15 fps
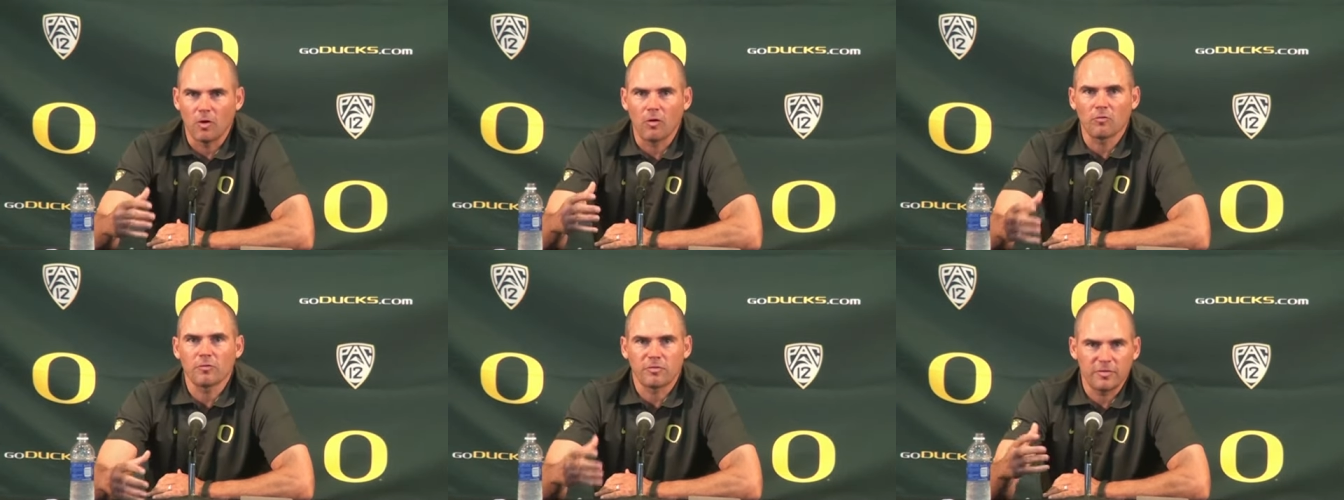
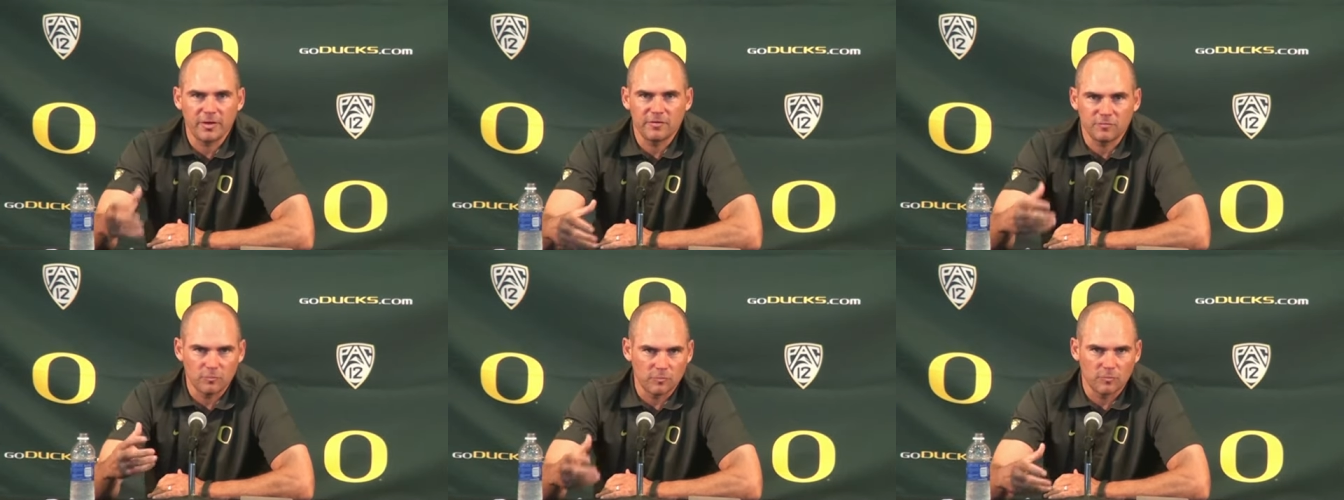All the
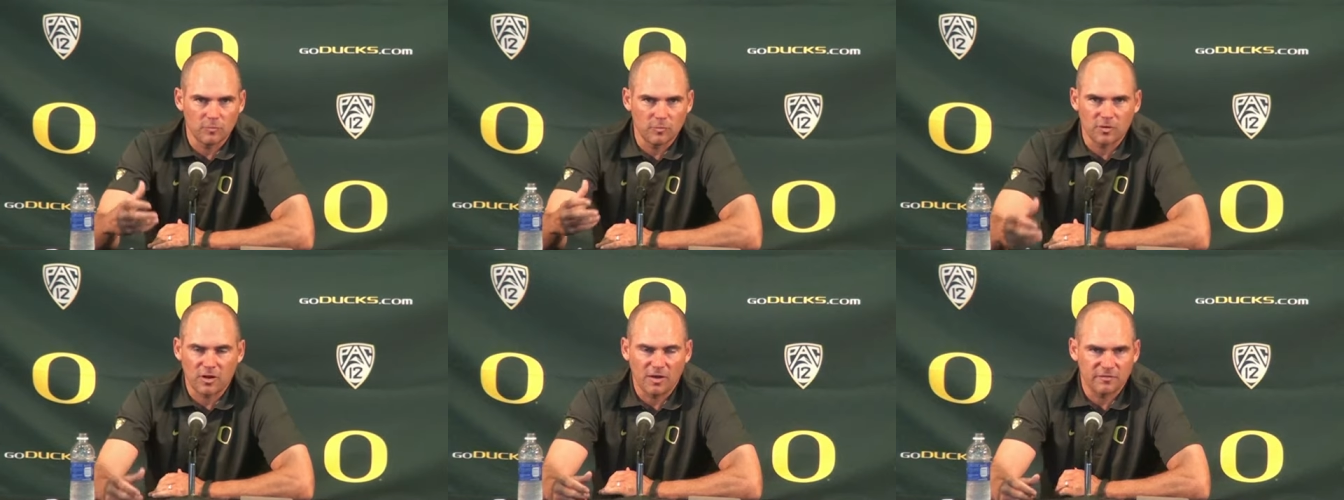things we're,
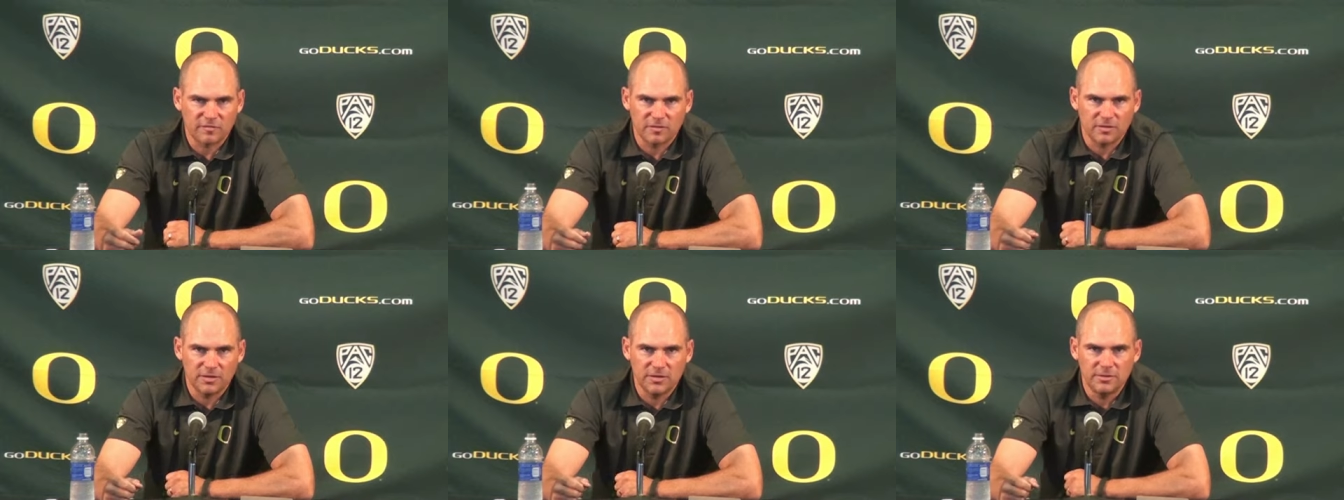we're
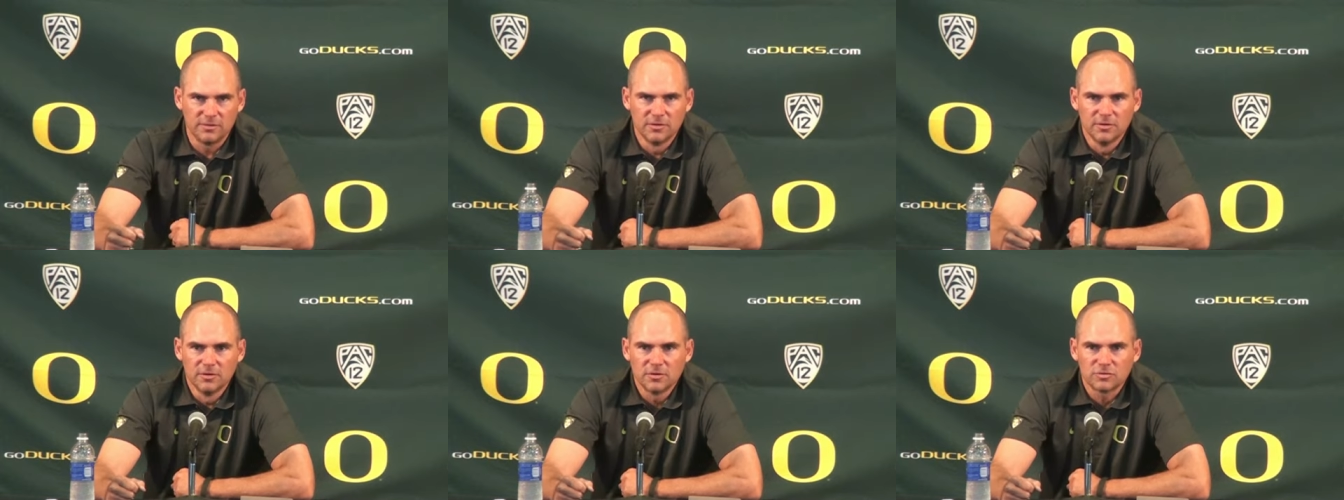
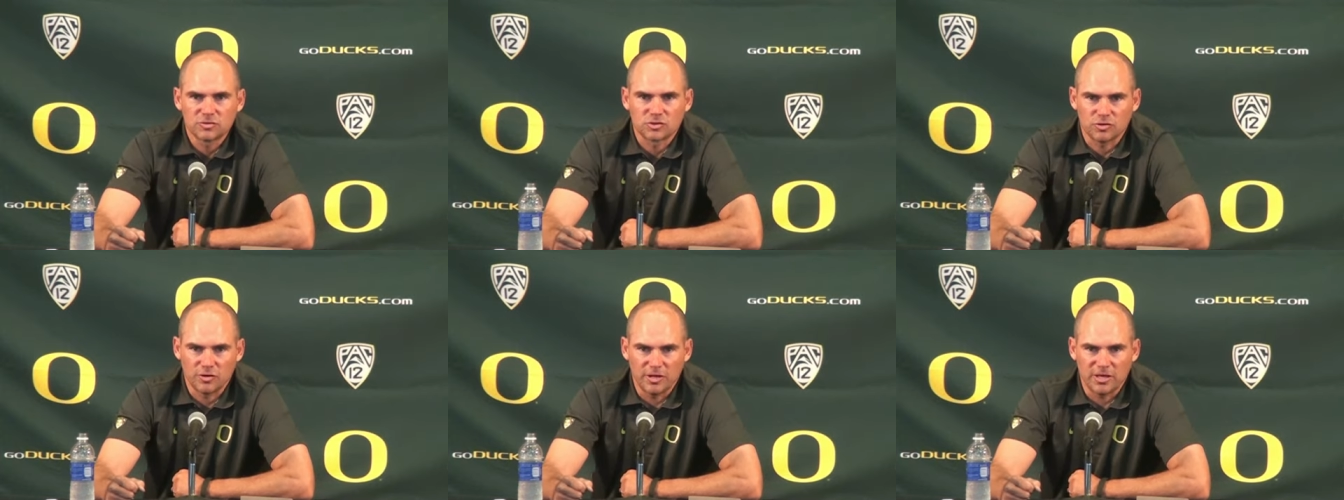constantly
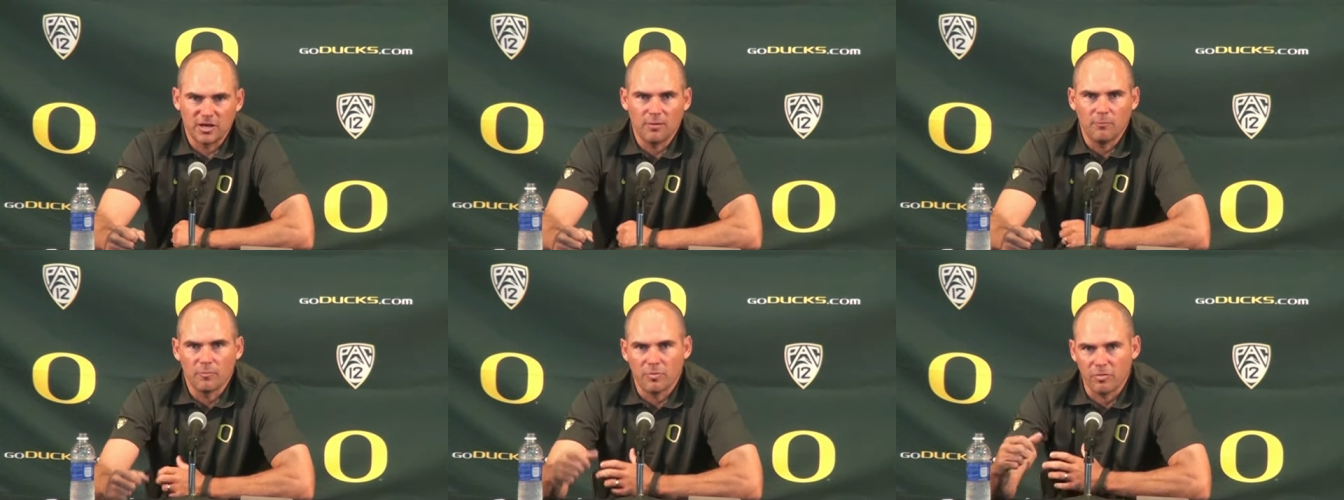churning
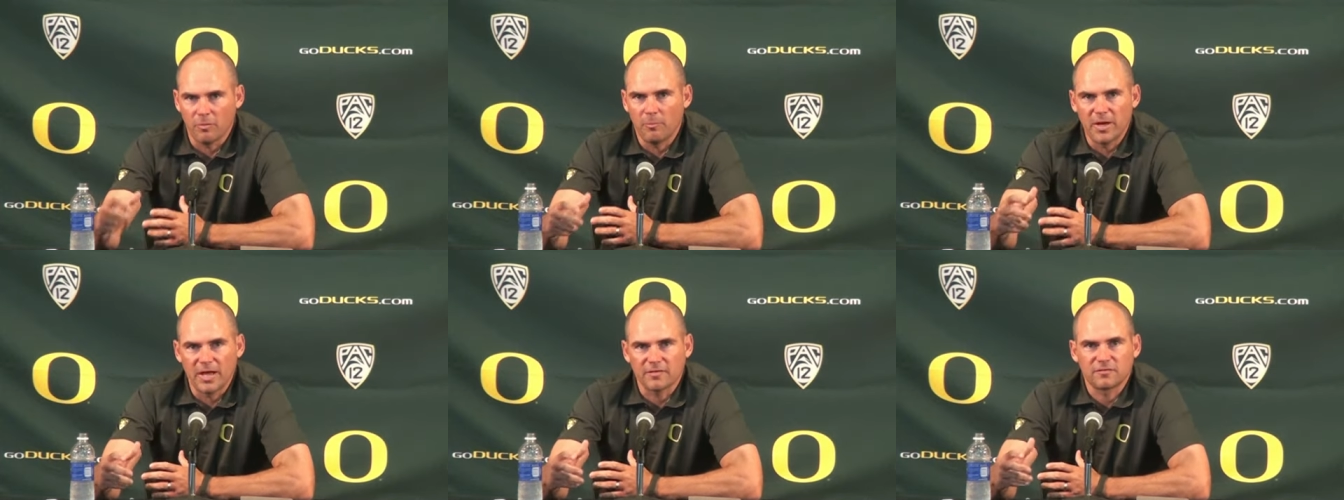up
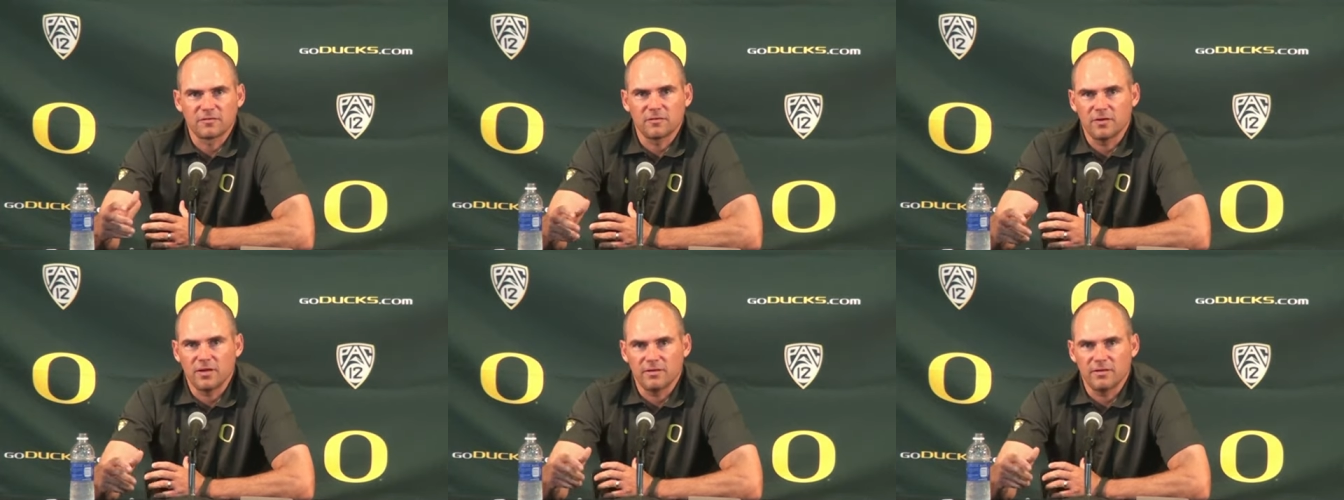the best,